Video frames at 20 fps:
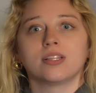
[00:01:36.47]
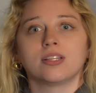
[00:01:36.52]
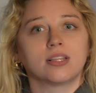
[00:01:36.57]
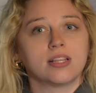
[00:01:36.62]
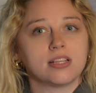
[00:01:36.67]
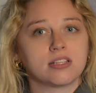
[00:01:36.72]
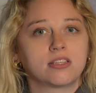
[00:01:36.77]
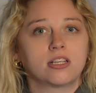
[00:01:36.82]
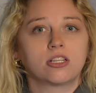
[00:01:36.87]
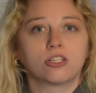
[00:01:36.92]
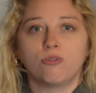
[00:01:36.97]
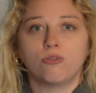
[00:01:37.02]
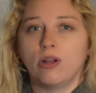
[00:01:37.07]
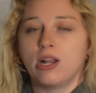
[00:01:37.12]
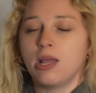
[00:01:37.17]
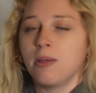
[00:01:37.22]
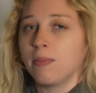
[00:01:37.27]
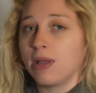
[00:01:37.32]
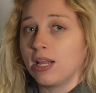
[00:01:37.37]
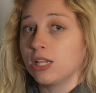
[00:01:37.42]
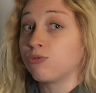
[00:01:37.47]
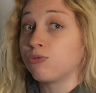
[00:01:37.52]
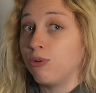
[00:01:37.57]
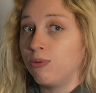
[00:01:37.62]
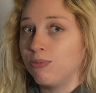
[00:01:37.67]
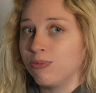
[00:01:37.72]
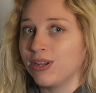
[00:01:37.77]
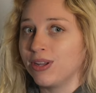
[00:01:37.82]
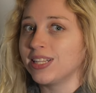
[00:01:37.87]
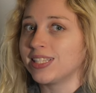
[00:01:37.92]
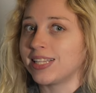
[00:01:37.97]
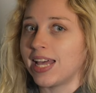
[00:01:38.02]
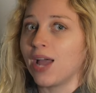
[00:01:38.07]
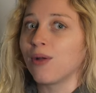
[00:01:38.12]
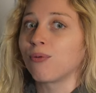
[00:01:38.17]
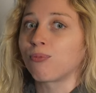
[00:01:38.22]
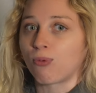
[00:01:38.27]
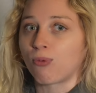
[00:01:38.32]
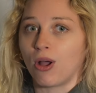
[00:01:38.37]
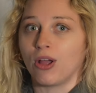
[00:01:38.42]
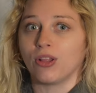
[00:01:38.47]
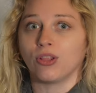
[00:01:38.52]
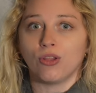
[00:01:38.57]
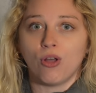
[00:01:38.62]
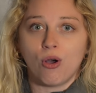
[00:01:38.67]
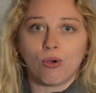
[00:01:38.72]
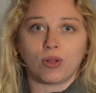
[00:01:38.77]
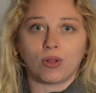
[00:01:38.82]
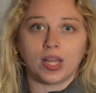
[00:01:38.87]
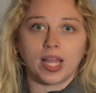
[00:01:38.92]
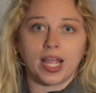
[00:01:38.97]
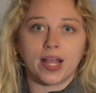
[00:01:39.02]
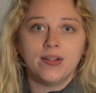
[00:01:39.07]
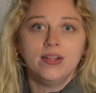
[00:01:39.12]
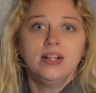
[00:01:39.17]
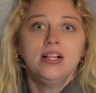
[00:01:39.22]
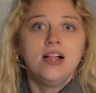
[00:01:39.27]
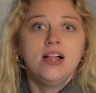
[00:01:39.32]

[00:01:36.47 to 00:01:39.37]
This is what it means when we say run locally.